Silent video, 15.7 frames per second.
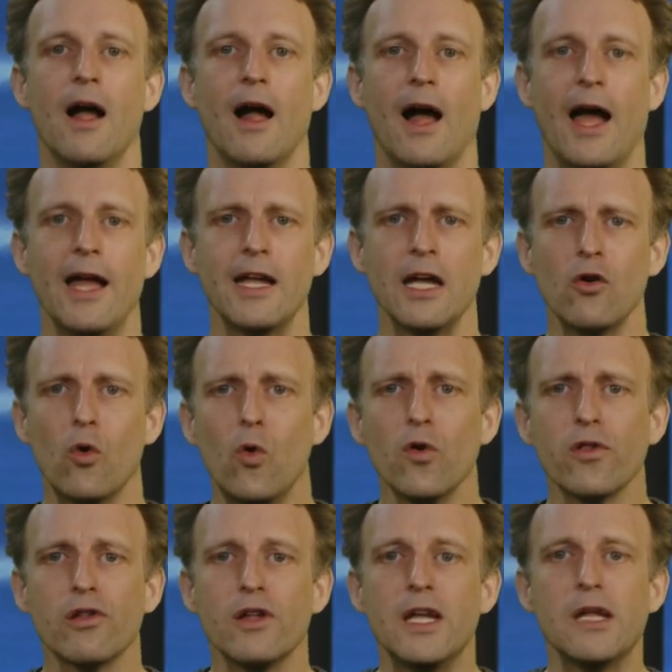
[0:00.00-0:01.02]
I can
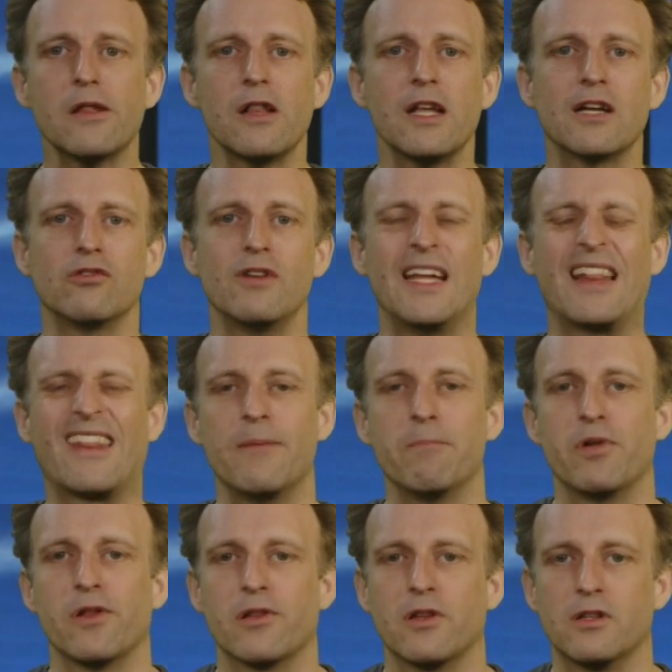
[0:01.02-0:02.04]
also easily create
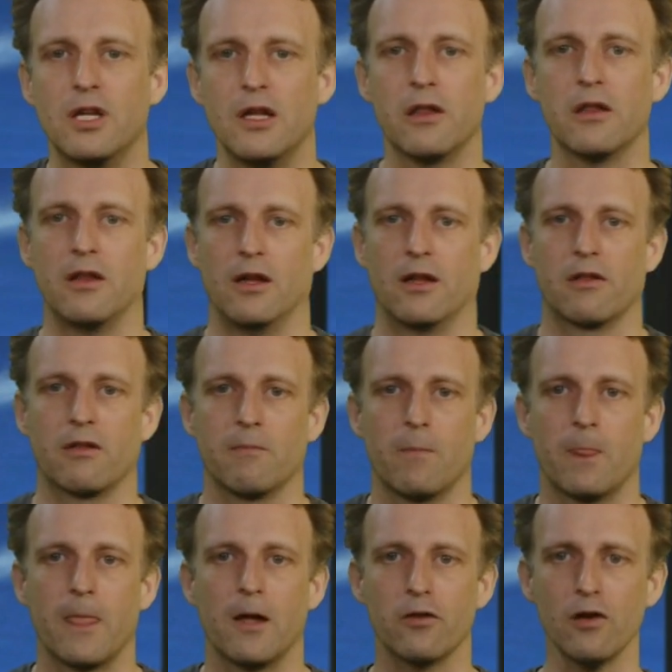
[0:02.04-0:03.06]
simple statistics.
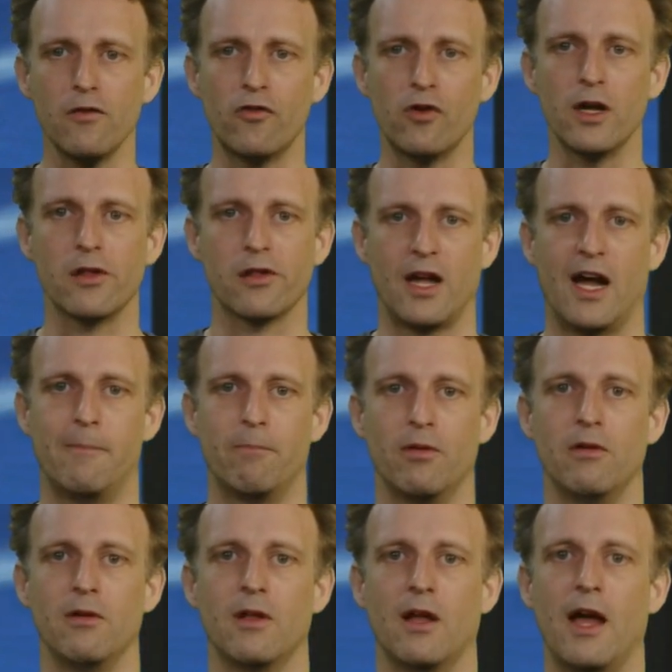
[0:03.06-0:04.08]
So for
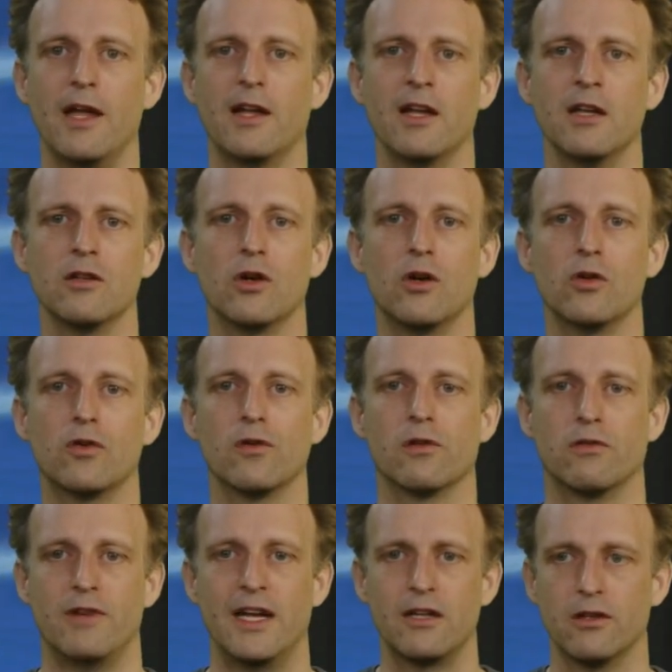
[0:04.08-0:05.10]
example, I can go to the
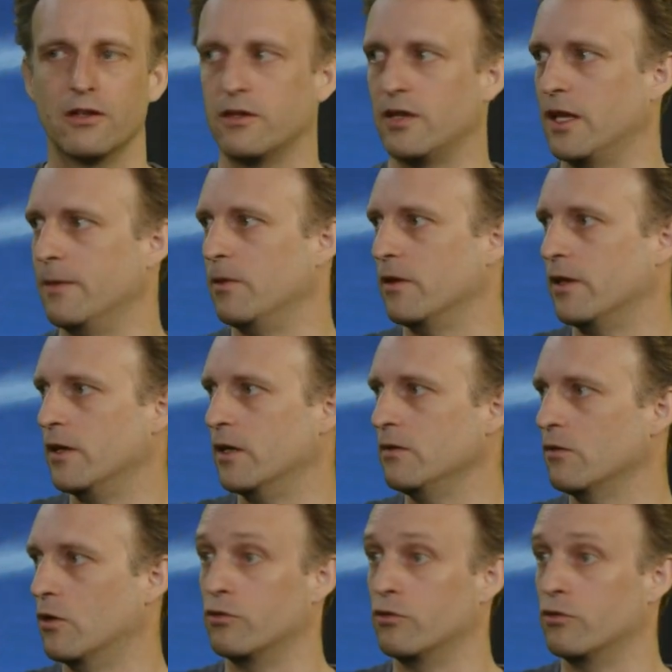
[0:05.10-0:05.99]
record table here, or